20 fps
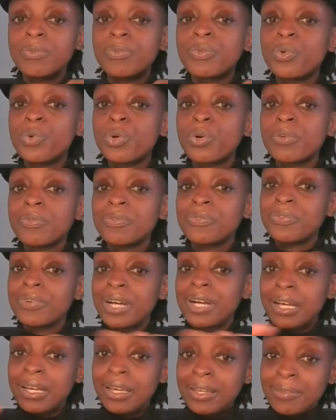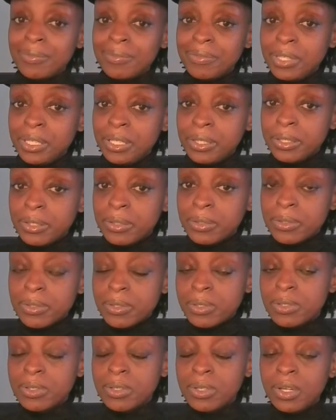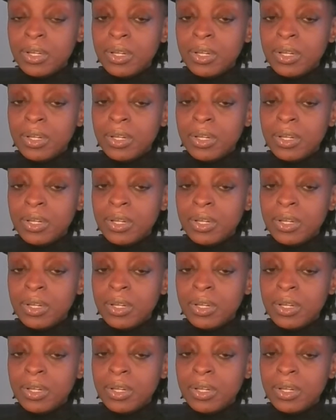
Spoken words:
for 5 years.